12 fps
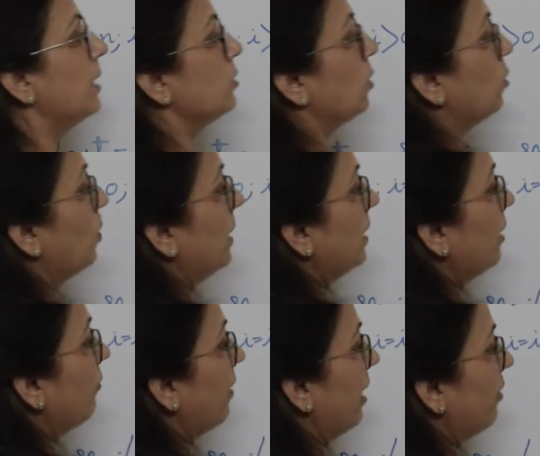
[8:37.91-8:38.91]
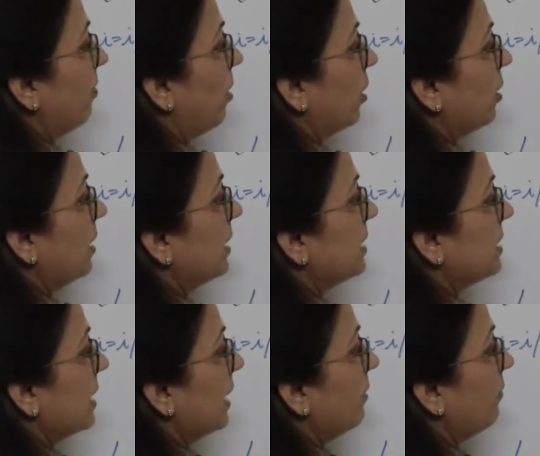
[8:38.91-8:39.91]
So, 25 modulus
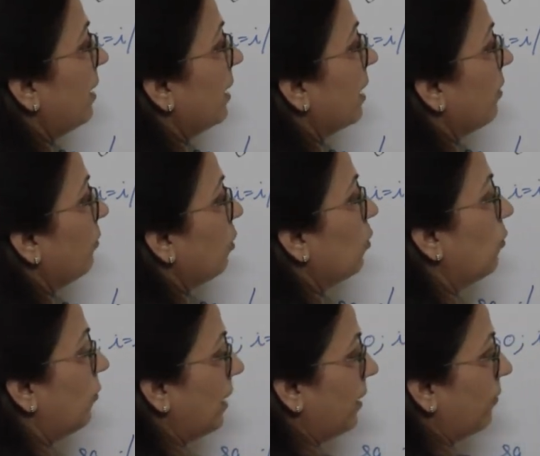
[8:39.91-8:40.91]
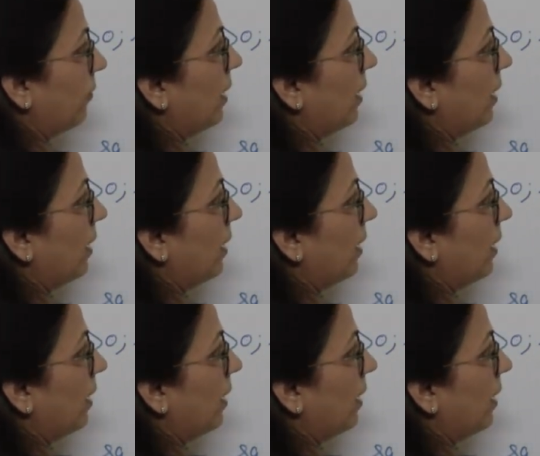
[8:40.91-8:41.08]
10 will give you 5.